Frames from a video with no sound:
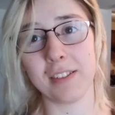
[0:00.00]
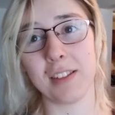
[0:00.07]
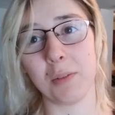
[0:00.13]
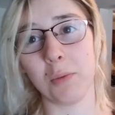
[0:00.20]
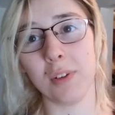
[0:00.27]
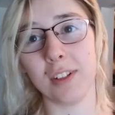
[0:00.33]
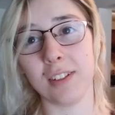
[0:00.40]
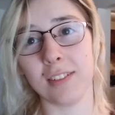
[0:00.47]
I
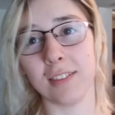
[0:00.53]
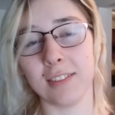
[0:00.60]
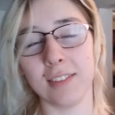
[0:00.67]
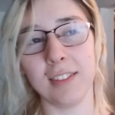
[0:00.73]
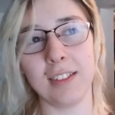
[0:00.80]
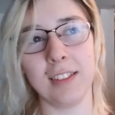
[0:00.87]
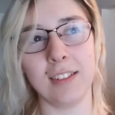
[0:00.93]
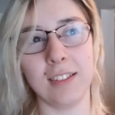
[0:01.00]
want to
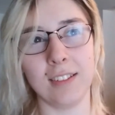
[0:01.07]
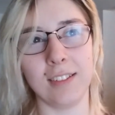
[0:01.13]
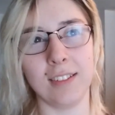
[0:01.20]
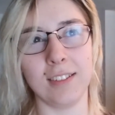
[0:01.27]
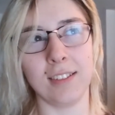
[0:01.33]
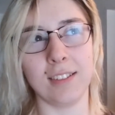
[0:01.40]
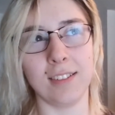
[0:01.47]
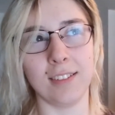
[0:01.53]

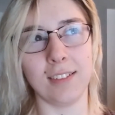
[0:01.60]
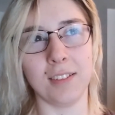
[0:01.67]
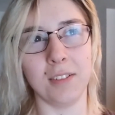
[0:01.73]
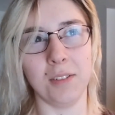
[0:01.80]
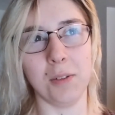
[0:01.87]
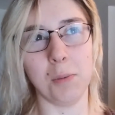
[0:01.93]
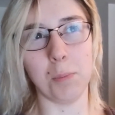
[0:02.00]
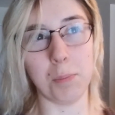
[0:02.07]

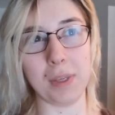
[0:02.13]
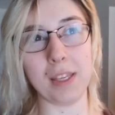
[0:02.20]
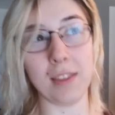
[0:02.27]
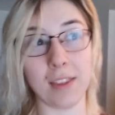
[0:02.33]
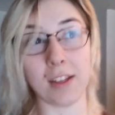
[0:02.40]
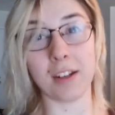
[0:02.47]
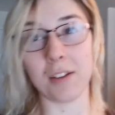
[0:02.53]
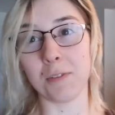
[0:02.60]
be
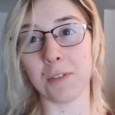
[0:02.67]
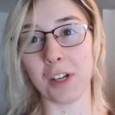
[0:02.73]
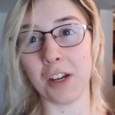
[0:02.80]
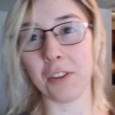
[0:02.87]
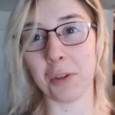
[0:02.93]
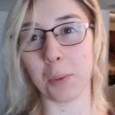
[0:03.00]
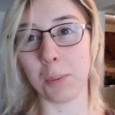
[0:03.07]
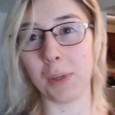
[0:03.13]
there for
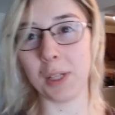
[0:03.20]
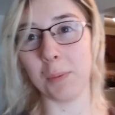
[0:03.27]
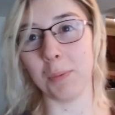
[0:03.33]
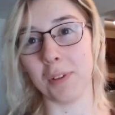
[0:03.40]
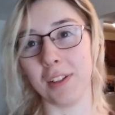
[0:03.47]
other people.